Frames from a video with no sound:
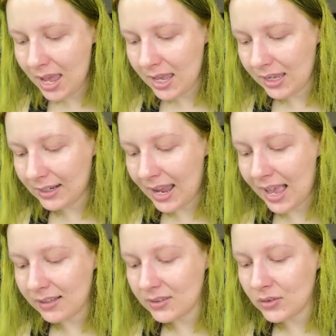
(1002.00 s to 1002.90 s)
It
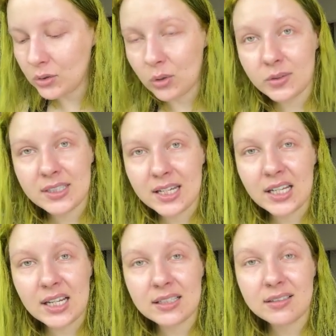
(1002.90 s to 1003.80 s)
has no
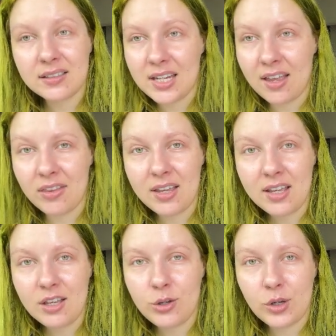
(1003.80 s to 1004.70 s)
stickiness,
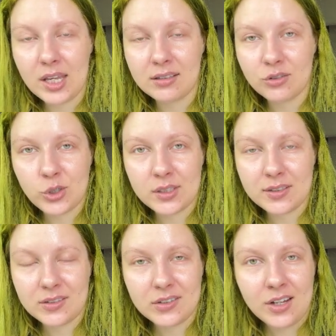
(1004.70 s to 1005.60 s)
nothing. You can
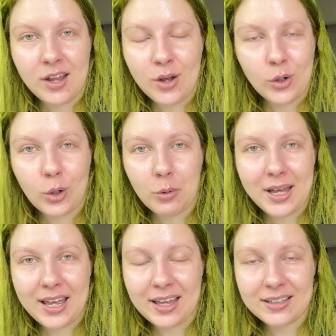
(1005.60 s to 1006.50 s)
just go
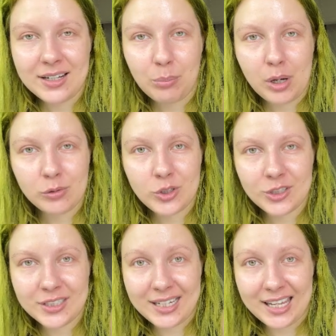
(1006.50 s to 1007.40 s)
ahead about your
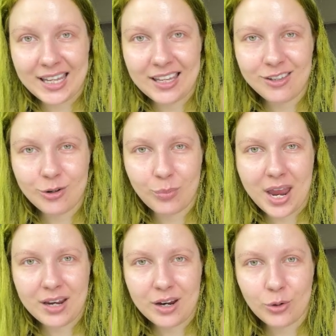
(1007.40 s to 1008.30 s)
day and your
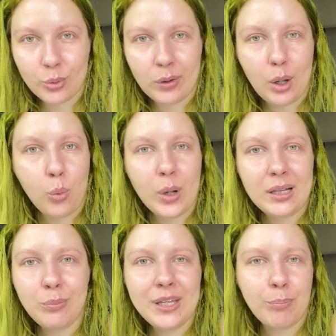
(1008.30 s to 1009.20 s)
manicure will
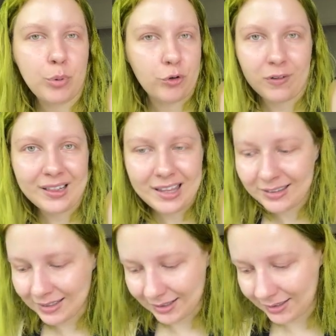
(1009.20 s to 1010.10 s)
be perfectly
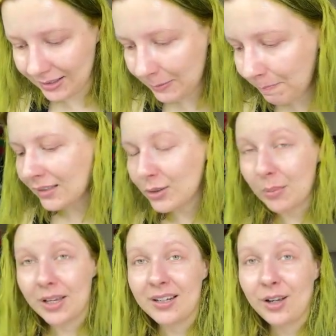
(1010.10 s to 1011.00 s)
done. So I'm
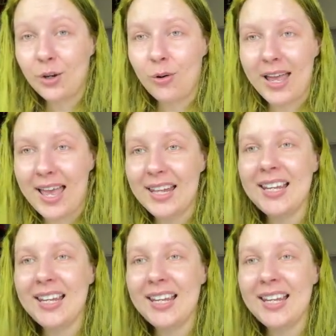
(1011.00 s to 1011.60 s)
gonna go ahead